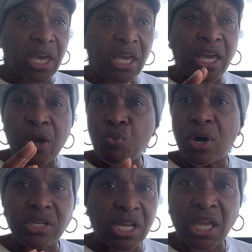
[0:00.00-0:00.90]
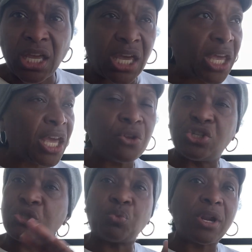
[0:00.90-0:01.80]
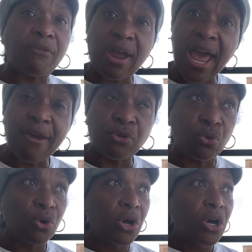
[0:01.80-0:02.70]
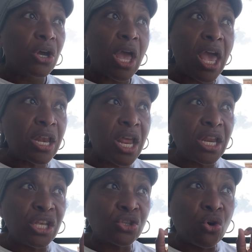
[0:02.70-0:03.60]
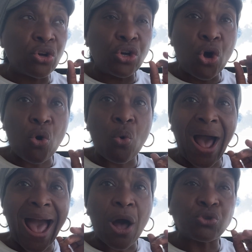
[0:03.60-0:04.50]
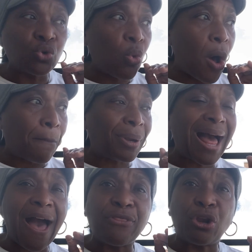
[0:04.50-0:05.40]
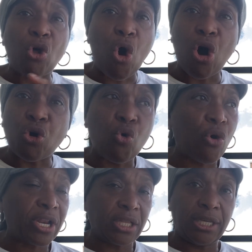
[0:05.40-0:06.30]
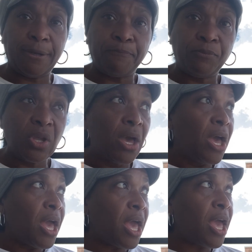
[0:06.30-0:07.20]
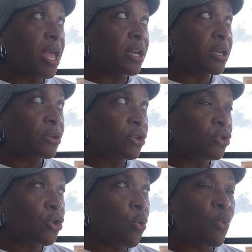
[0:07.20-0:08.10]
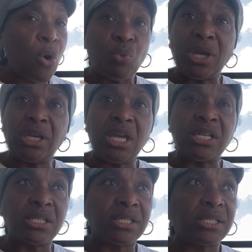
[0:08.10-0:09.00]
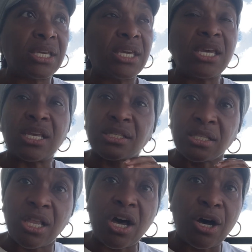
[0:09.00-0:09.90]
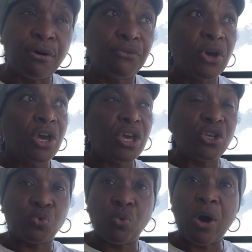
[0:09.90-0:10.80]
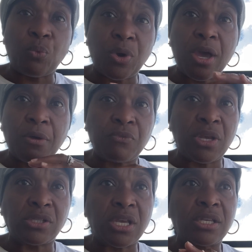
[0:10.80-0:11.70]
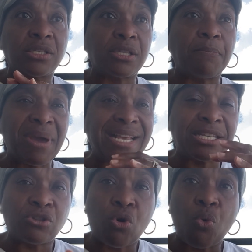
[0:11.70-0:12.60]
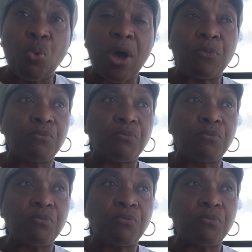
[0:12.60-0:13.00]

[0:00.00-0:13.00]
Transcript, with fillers: kicked in, what didn't kick in, just whatever have you and, and he's going to know how to apply the law accordingly. And, you know, what we need to see is love is what we're, is, is the basis on what,